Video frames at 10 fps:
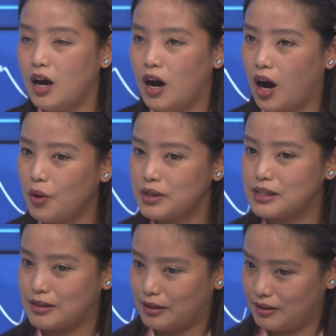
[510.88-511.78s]
How
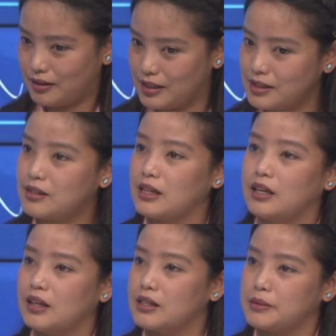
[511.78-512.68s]
is this
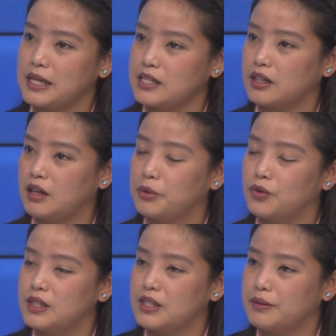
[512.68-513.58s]
seen in the Tibetan
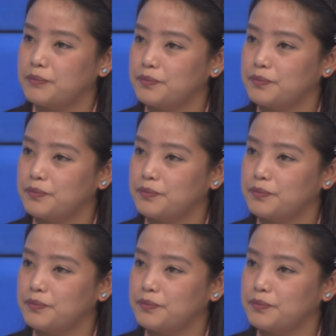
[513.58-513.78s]
community?